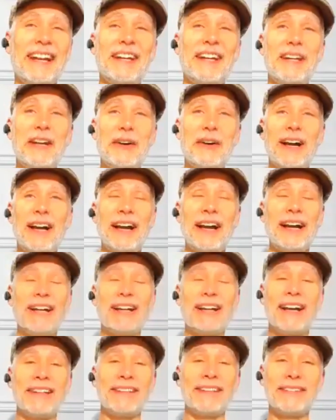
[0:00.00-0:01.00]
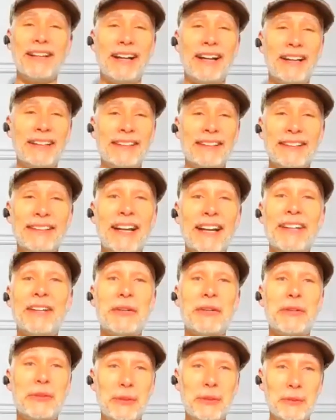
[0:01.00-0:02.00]
no, I did not know who
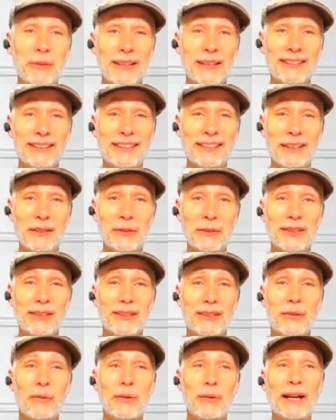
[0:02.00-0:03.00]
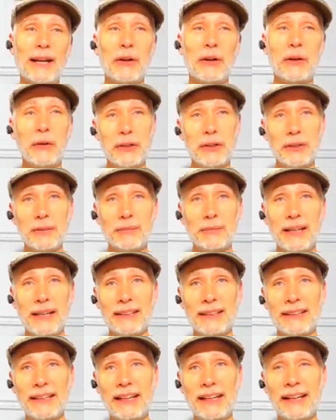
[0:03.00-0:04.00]
he was. So when I heard him
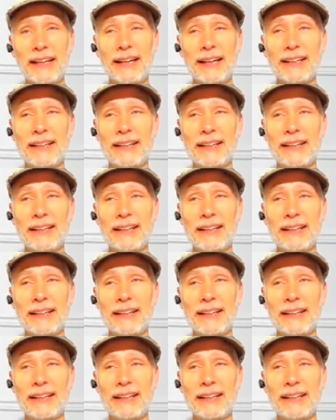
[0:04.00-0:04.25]
and I